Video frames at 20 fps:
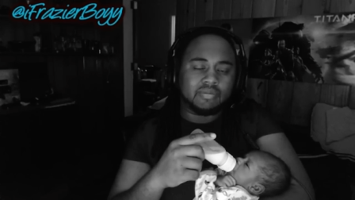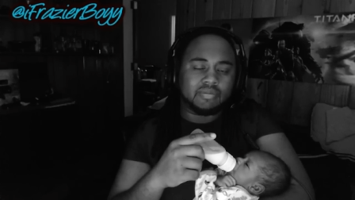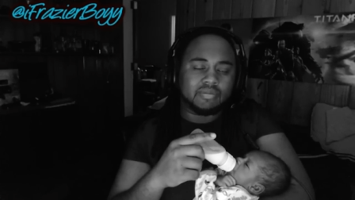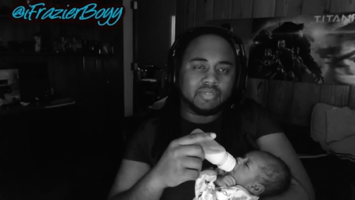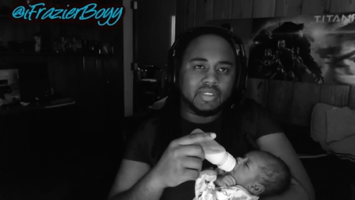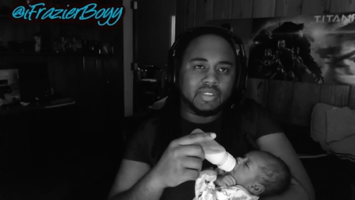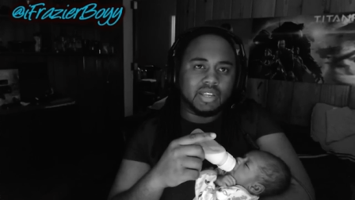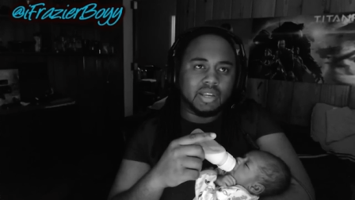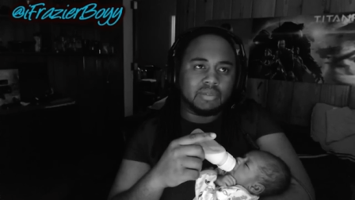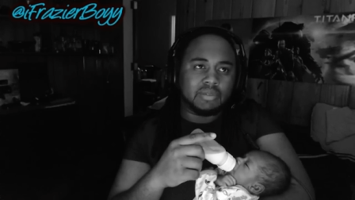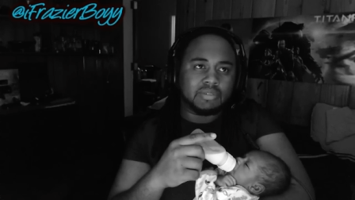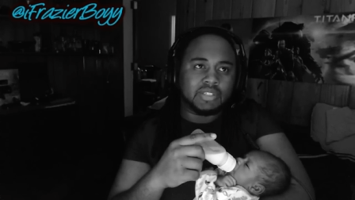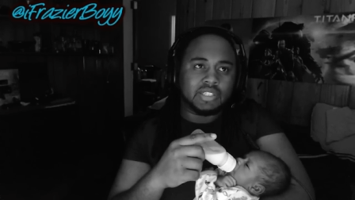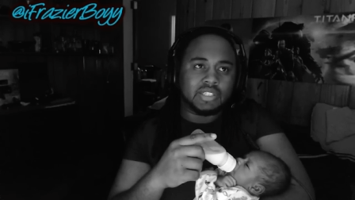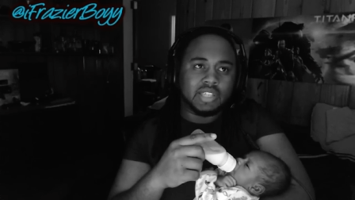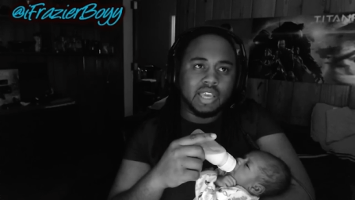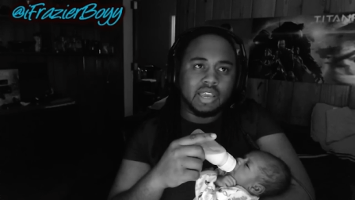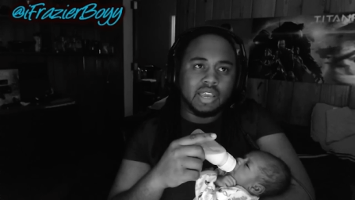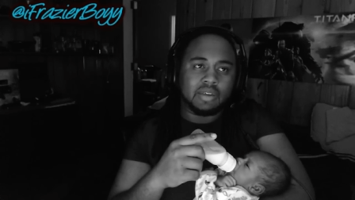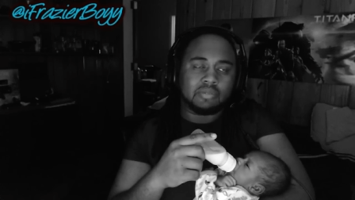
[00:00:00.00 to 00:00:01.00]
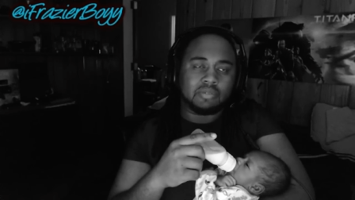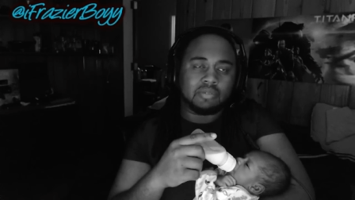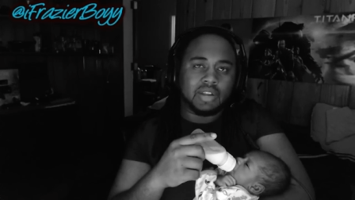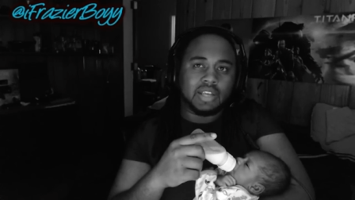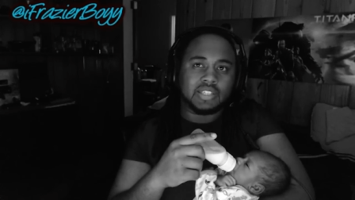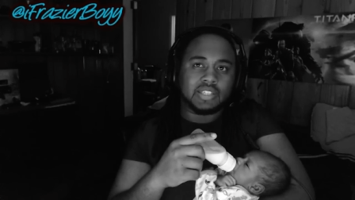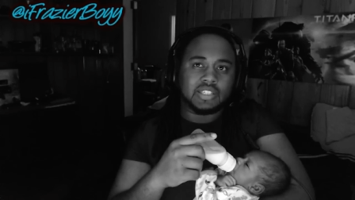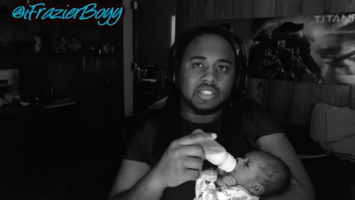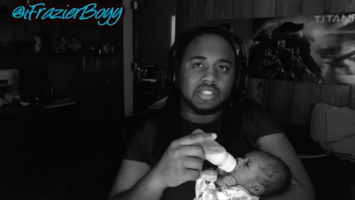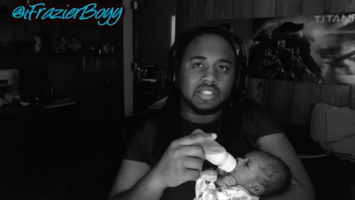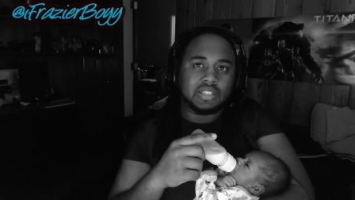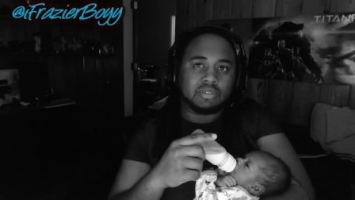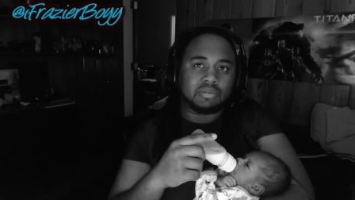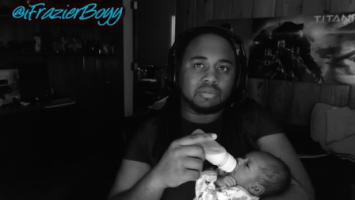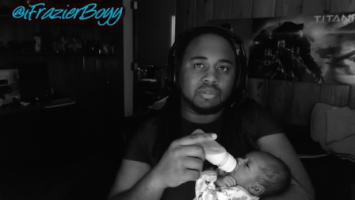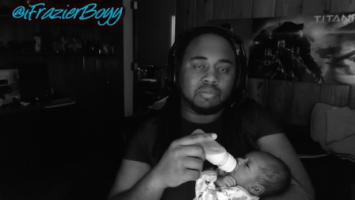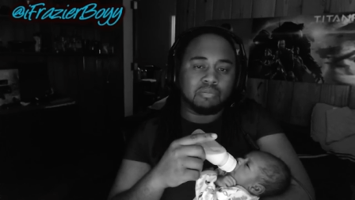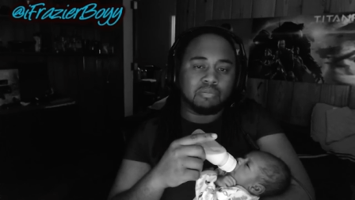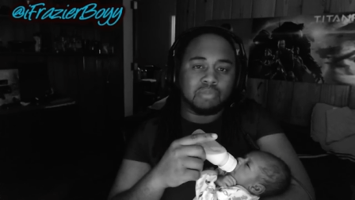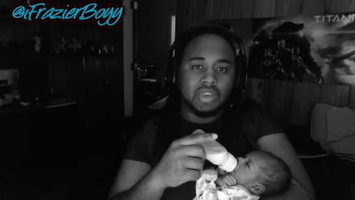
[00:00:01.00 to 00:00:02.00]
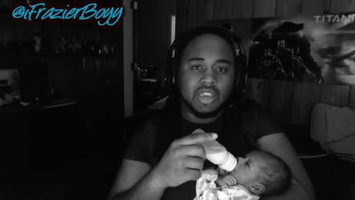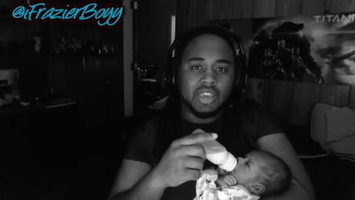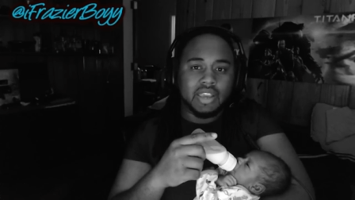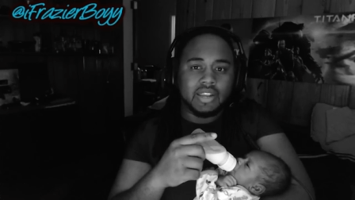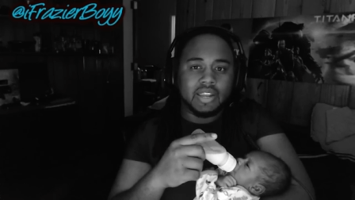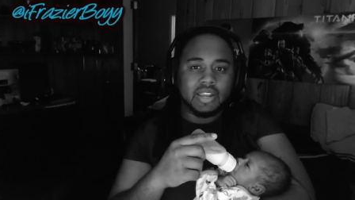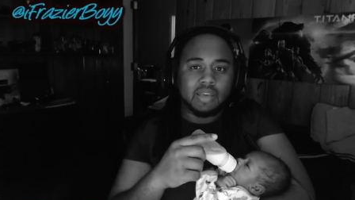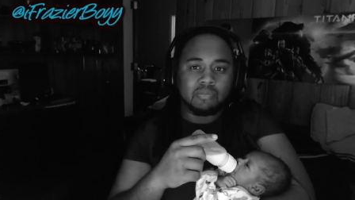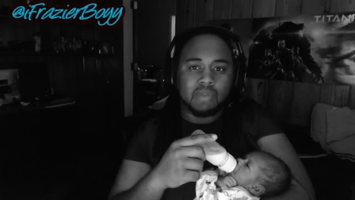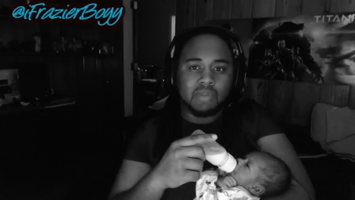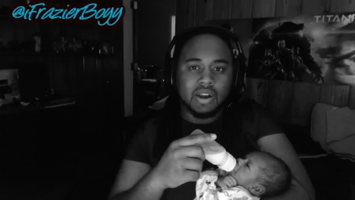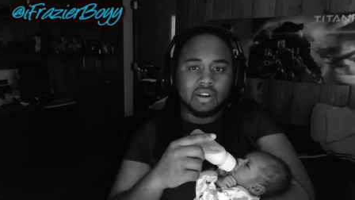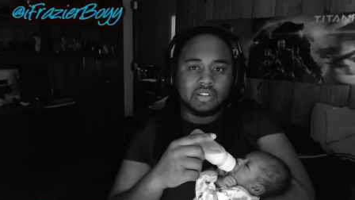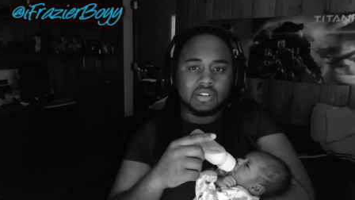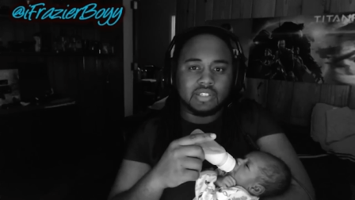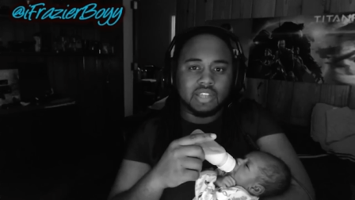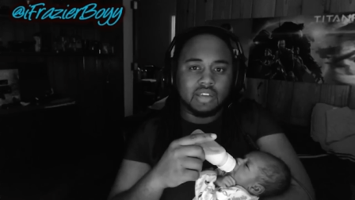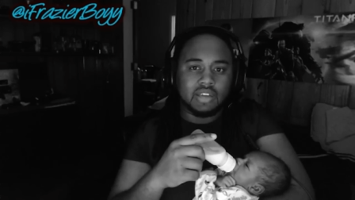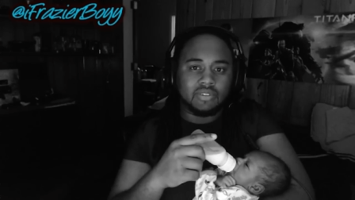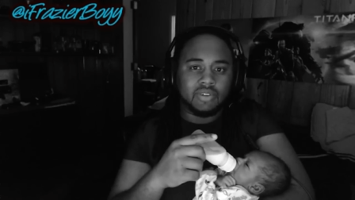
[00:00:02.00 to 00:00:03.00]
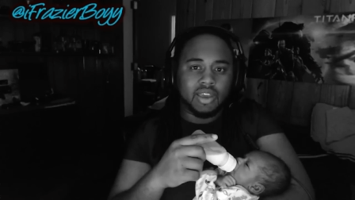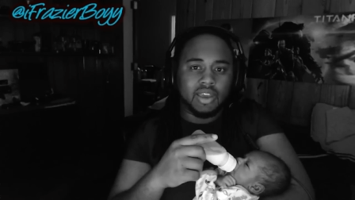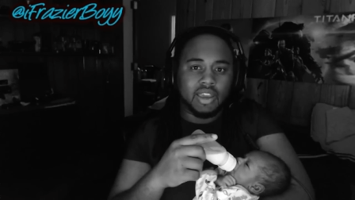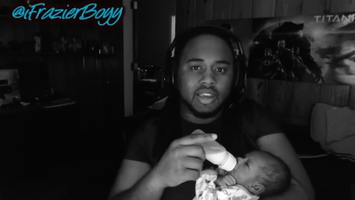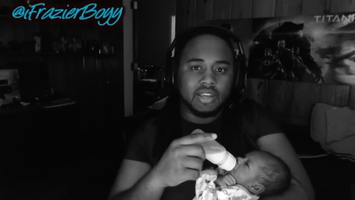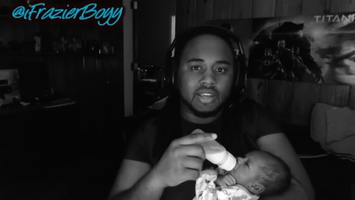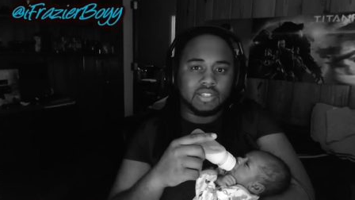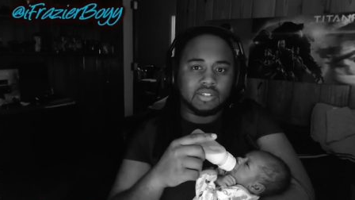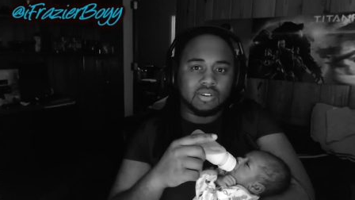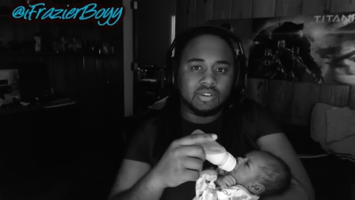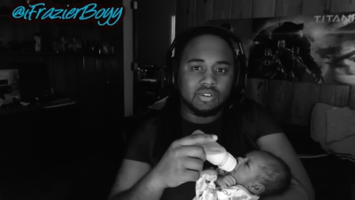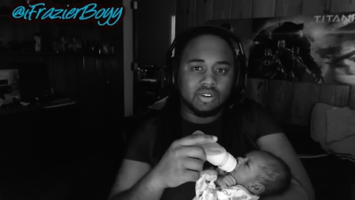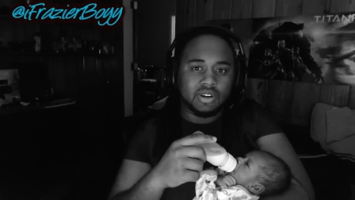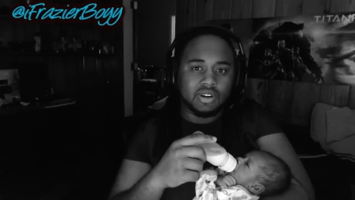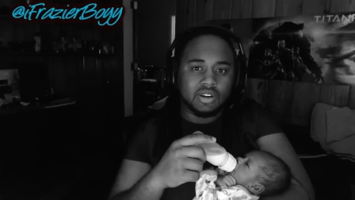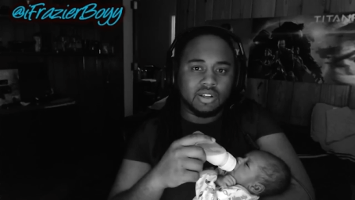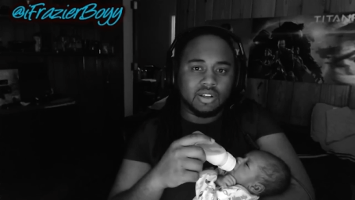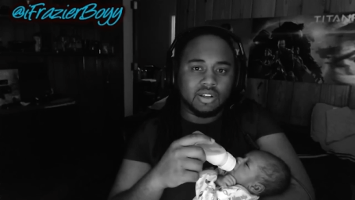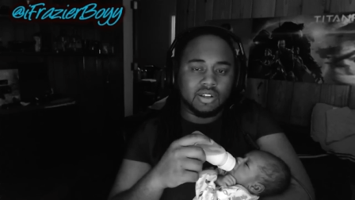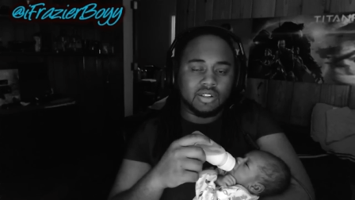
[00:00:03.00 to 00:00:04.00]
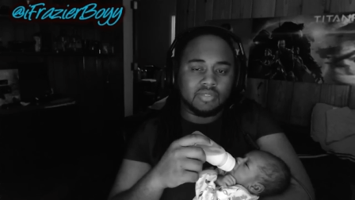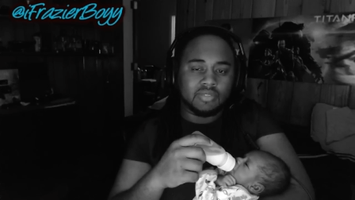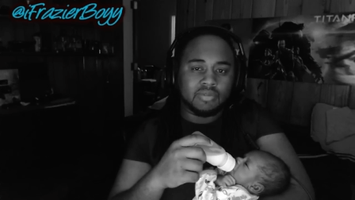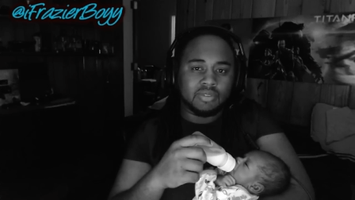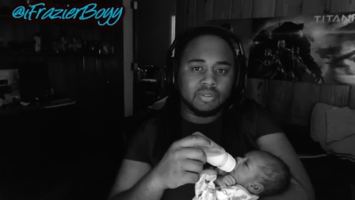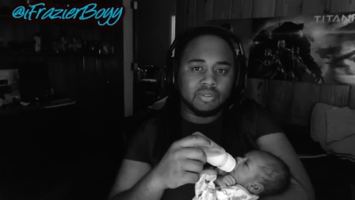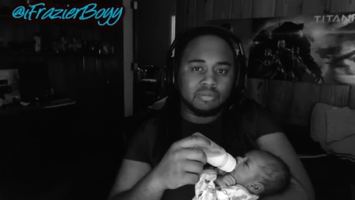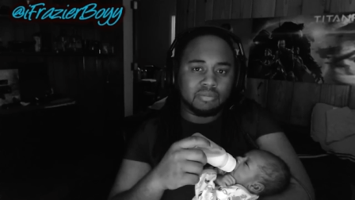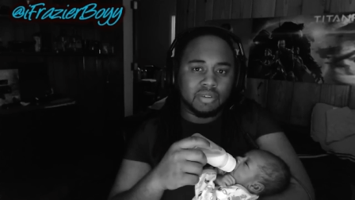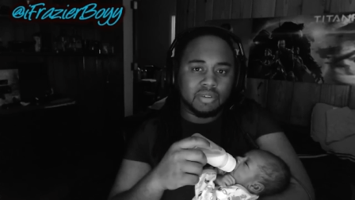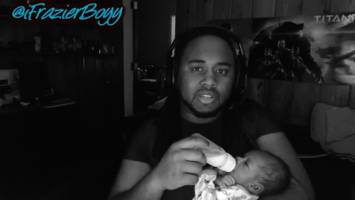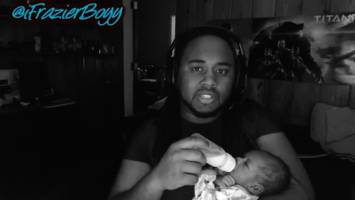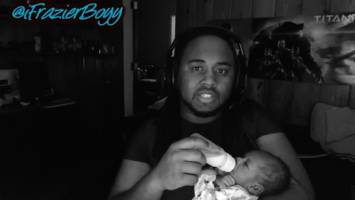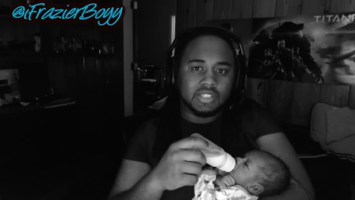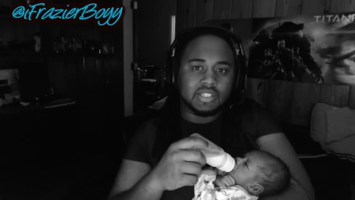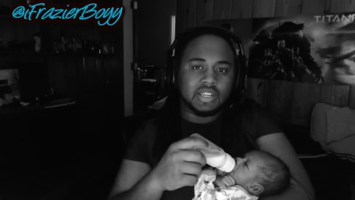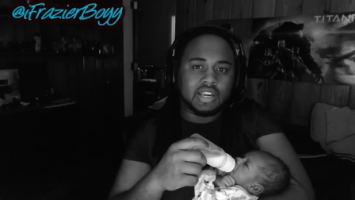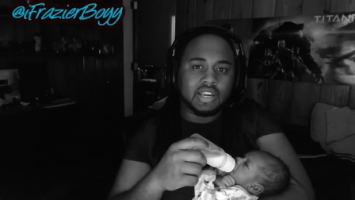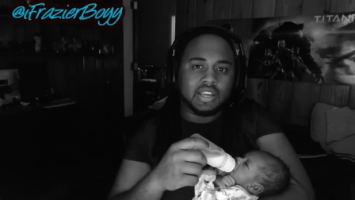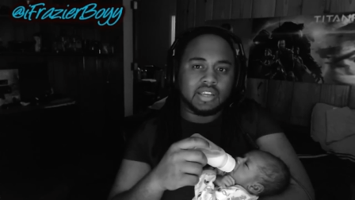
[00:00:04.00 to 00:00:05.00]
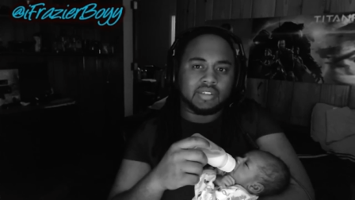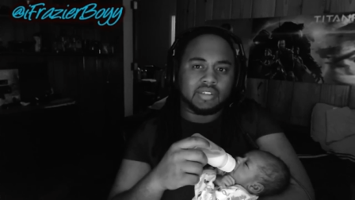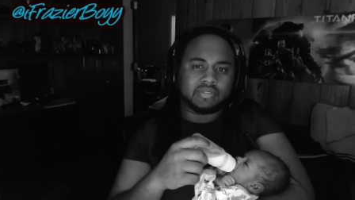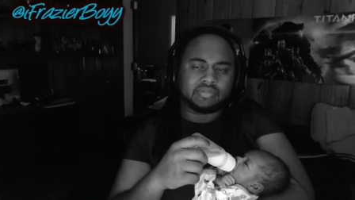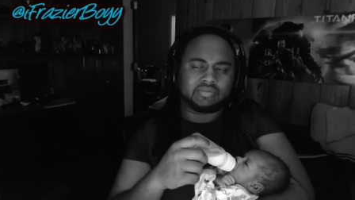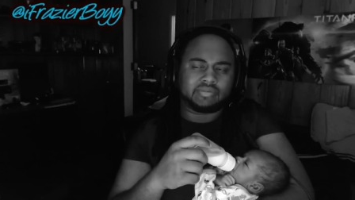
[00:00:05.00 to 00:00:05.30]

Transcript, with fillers: upset when I see something big that Microsoft has going on, because it's like